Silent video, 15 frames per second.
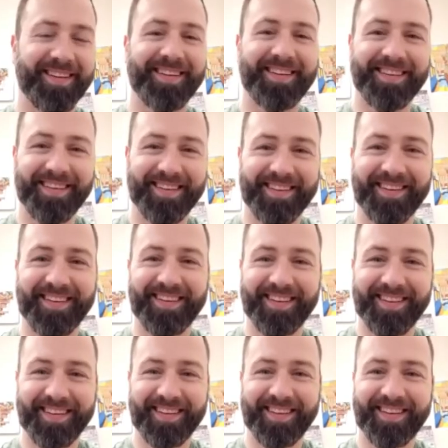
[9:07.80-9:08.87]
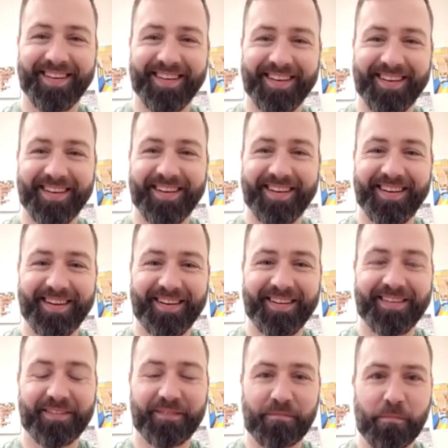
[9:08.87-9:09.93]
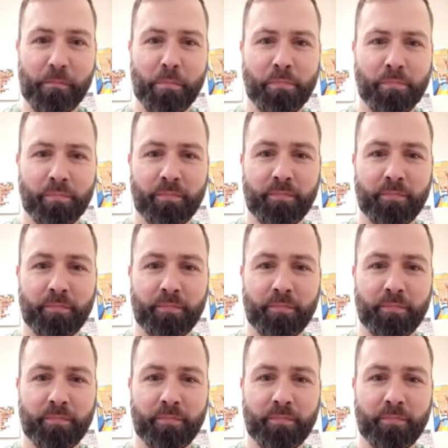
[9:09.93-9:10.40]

how to like generate a lot of power with